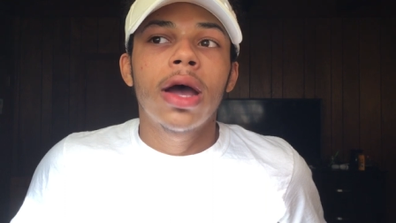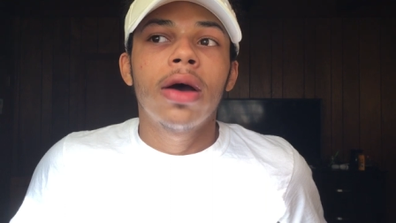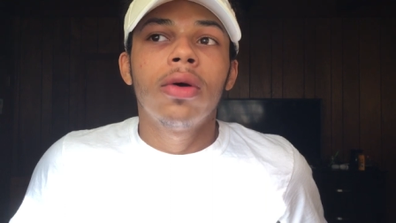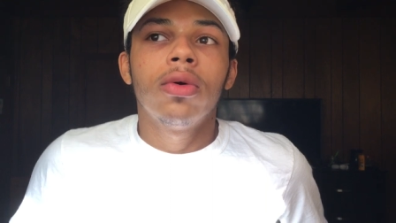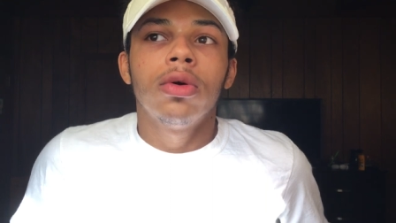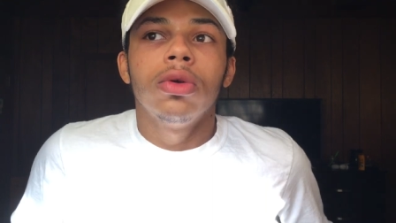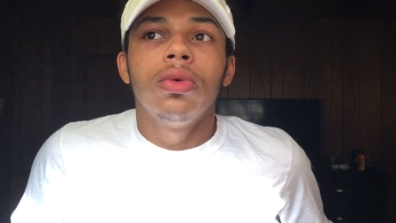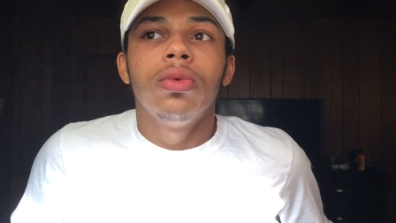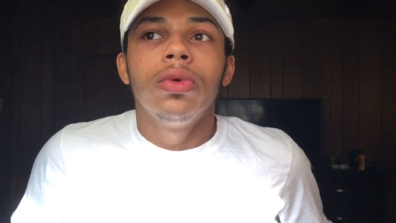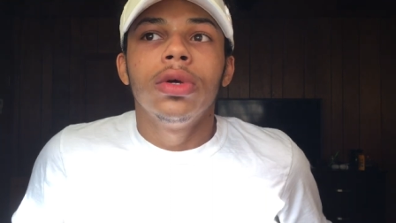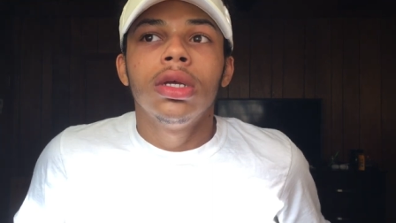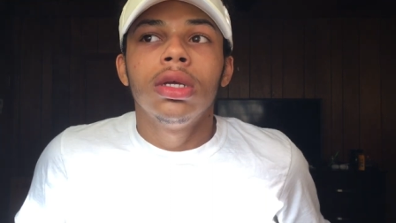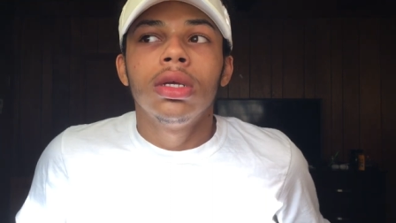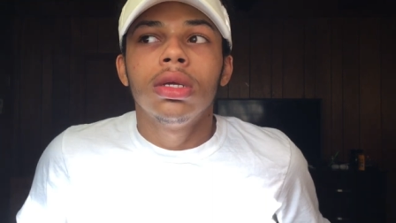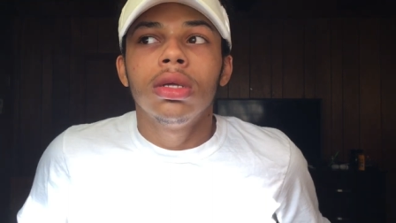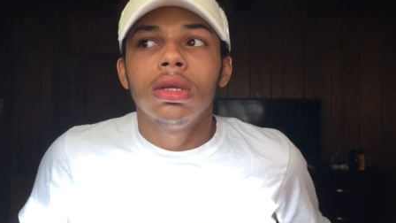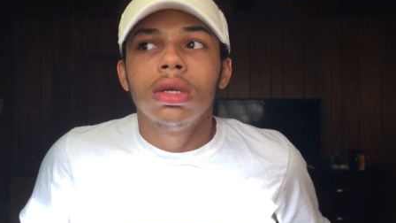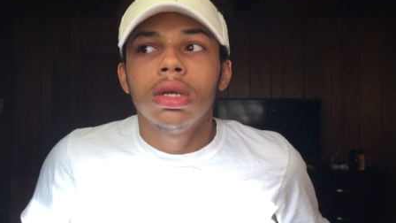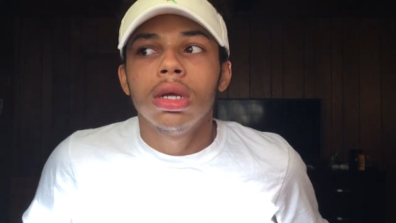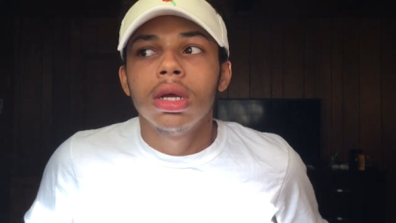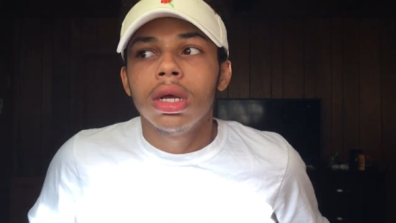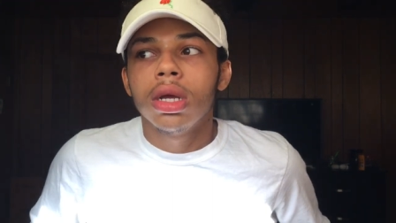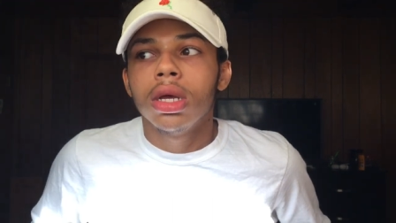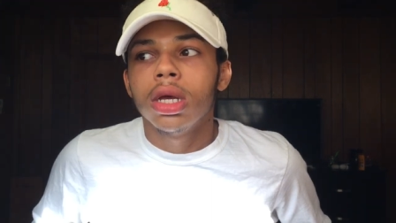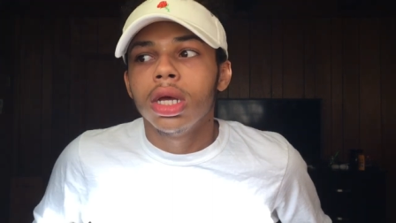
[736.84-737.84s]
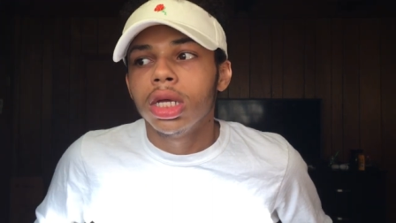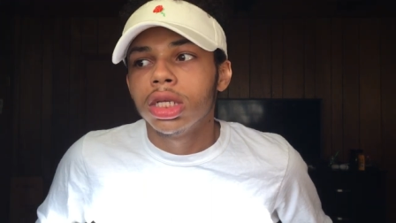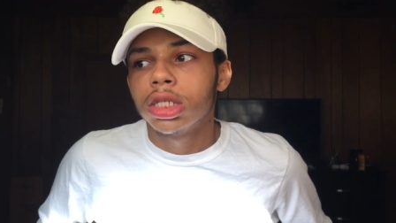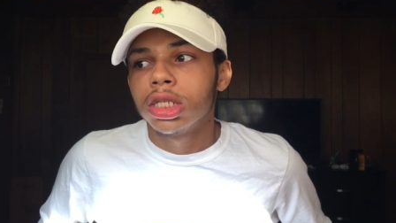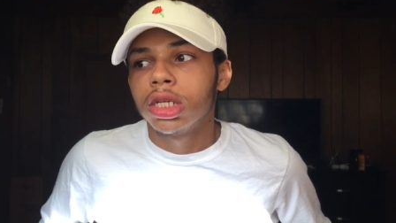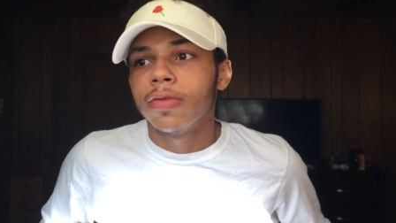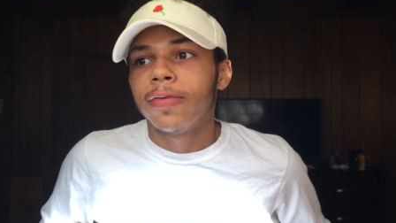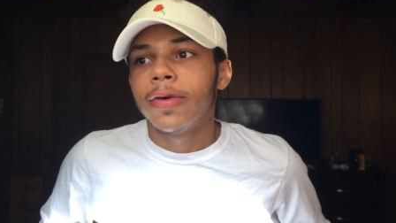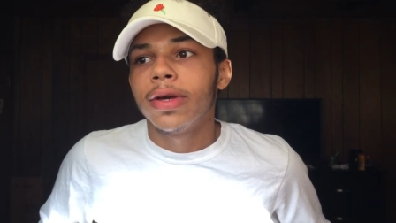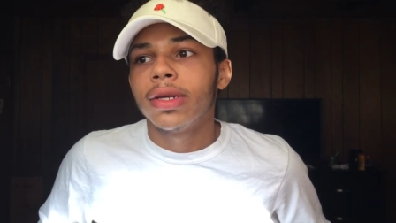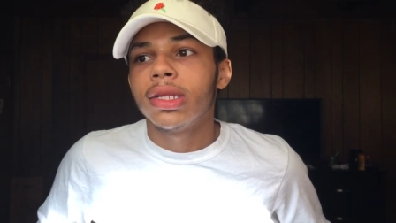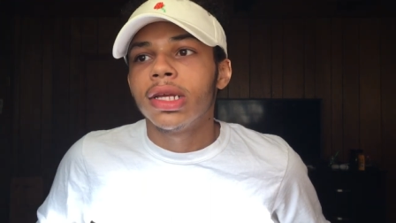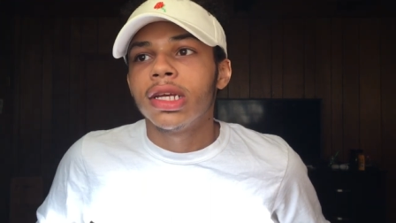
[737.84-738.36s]
it went and
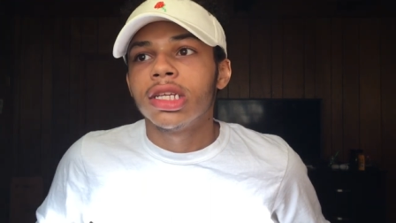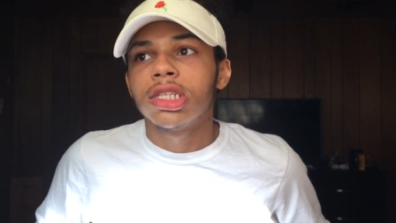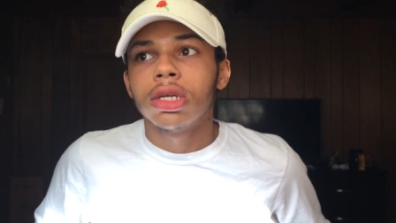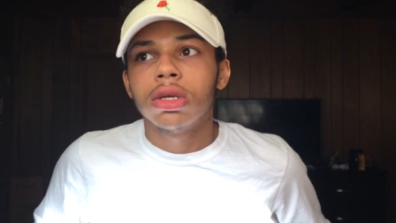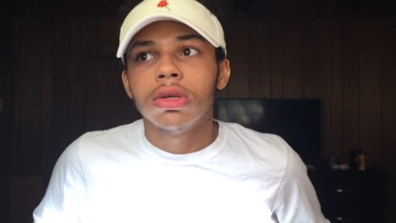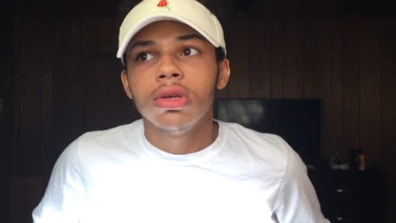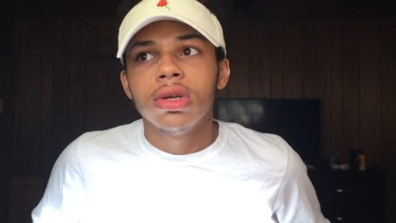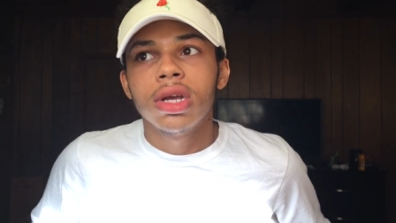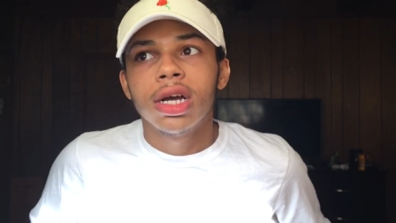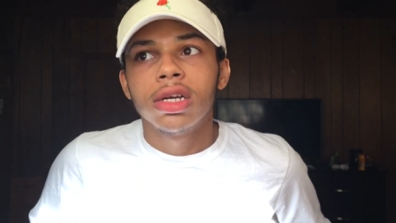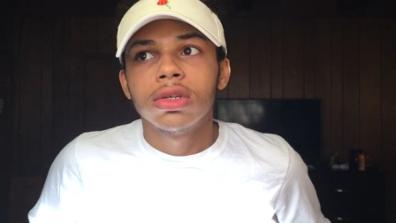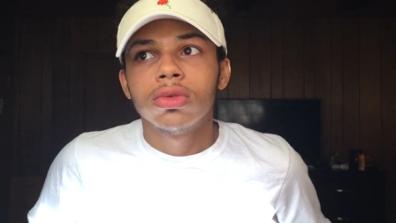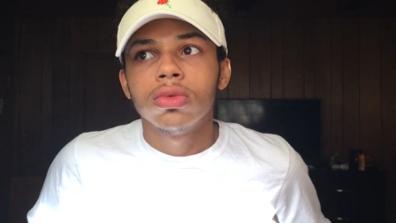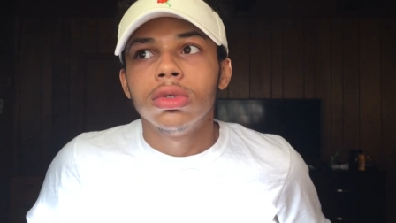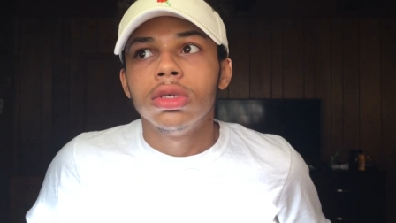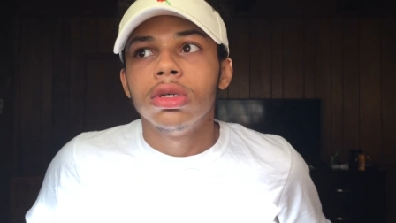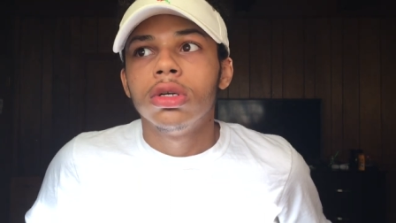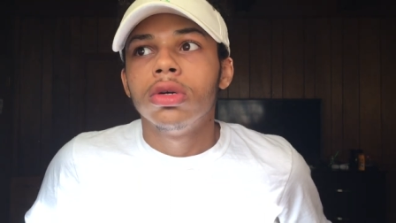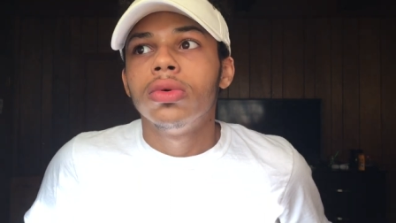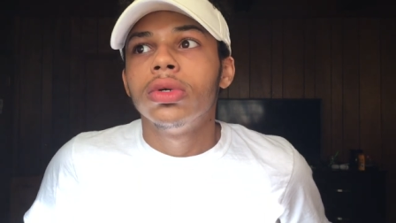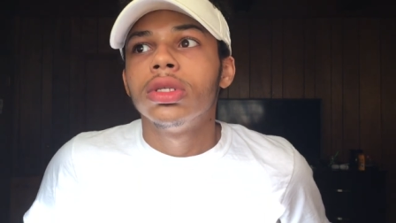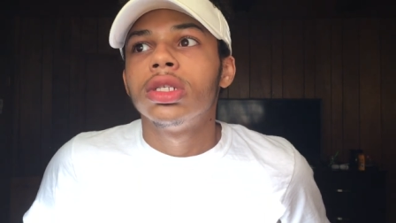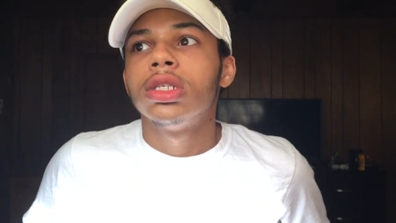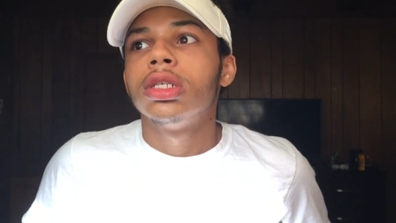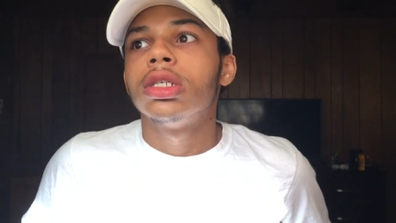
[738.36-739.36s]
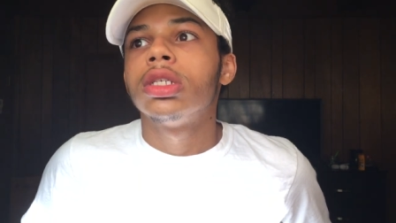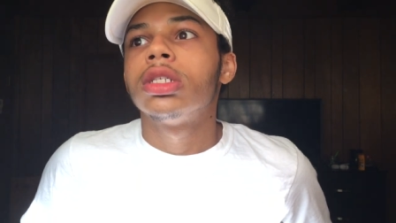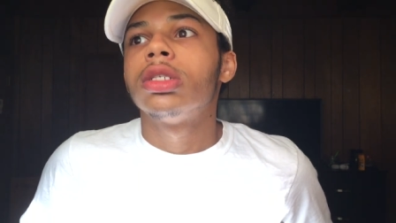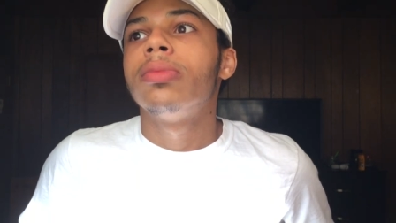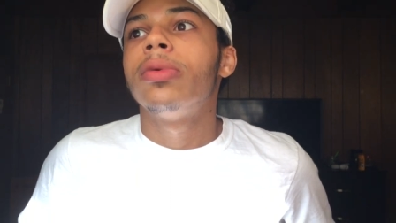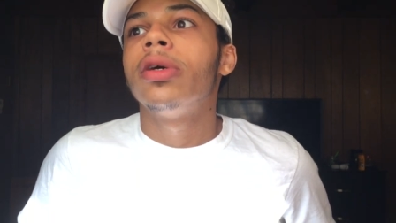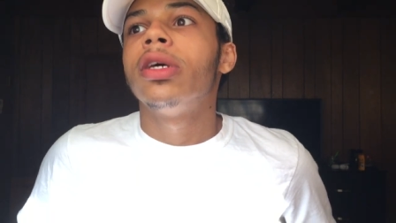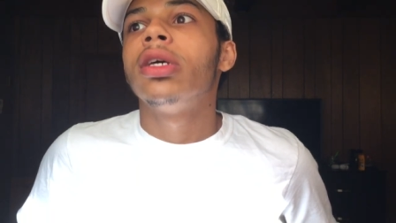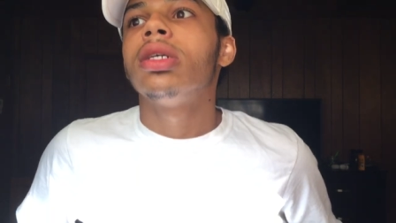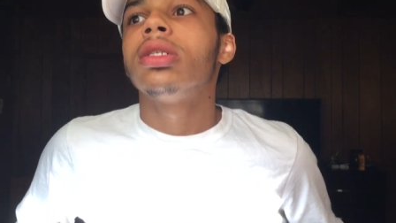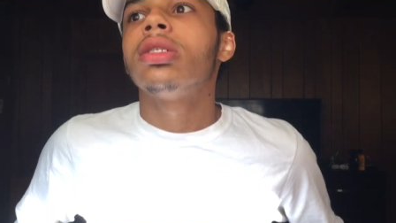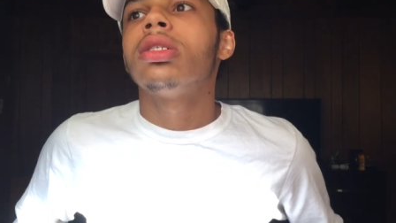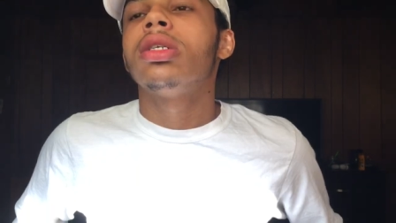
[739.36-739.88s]
stuff like that, so you guys would know what to
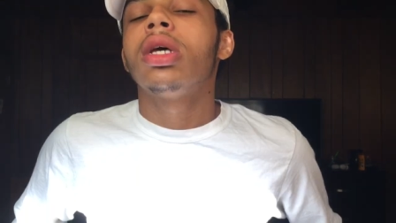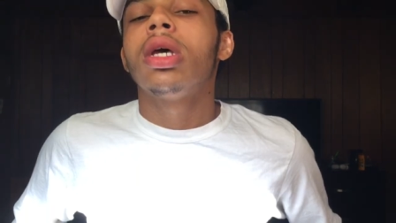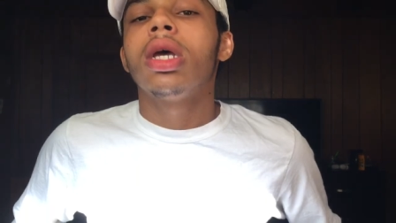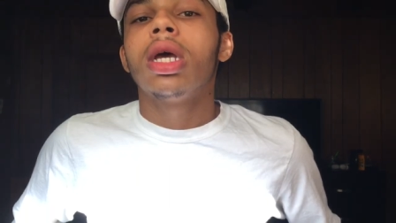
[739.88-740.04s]
expect.